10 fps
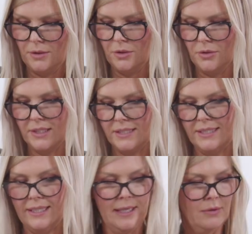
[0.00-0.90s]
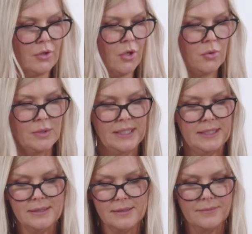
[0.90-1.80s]
you can see how cold it
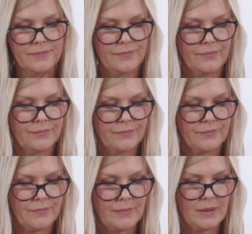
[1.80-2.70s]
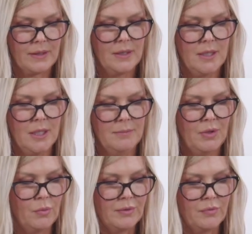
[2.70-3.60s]
is.
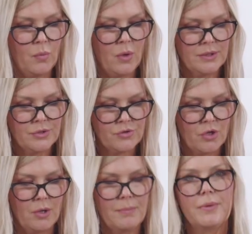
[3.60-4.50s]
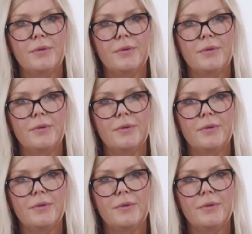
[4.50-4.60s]
But with 1 drop